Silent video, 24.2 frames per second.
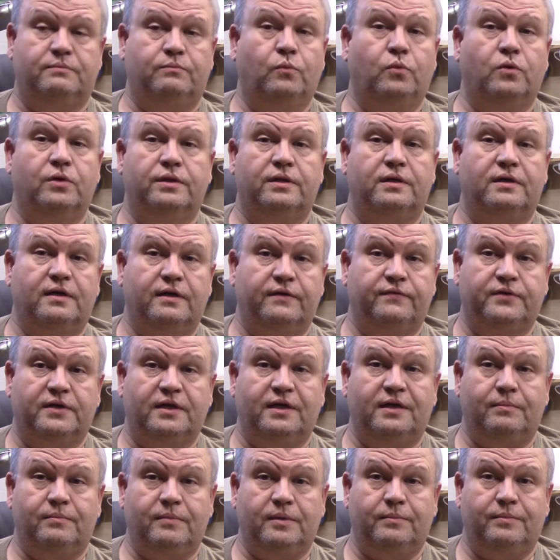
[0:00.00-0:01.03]
more than enough to
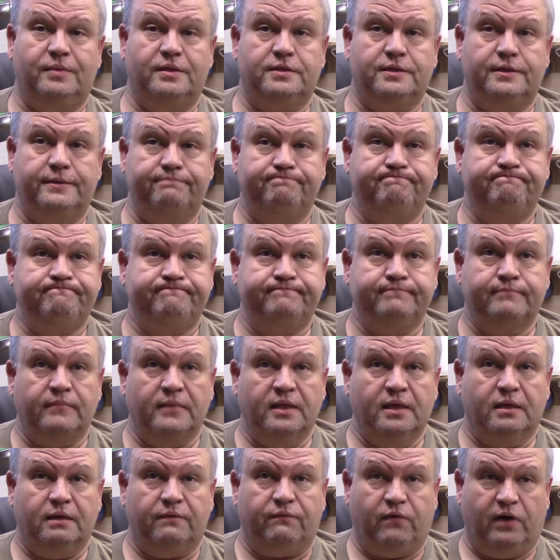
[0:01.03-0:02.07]
keep me busy
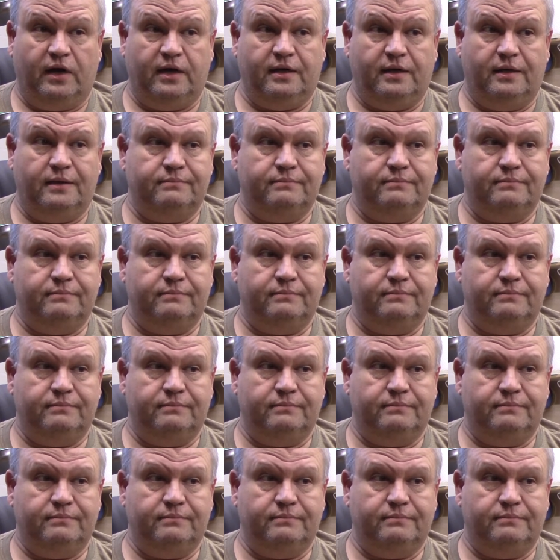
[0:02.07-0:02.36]
right